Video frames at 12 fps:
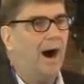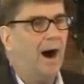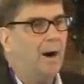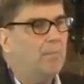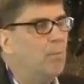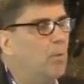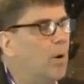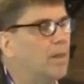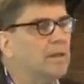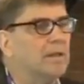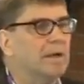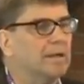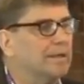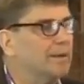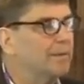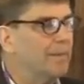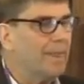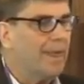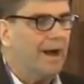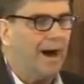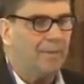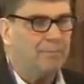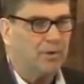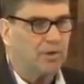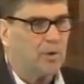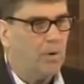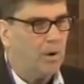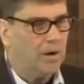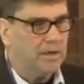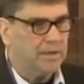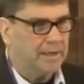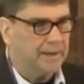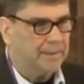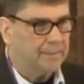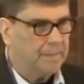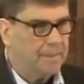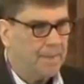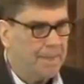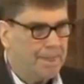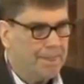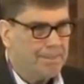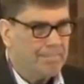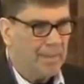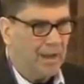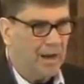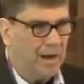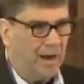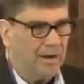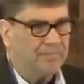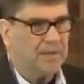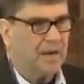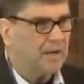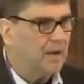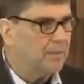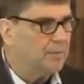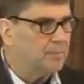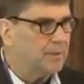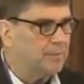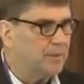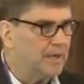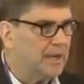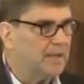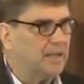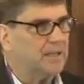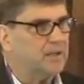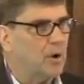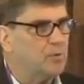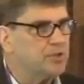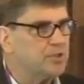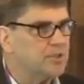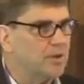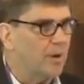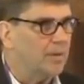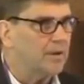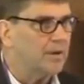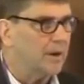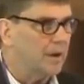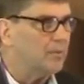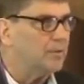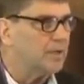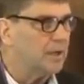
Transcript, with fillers: I'm more than, you know, I put a card in there. Uh, I've got other people. I got like coaches and all there. I own the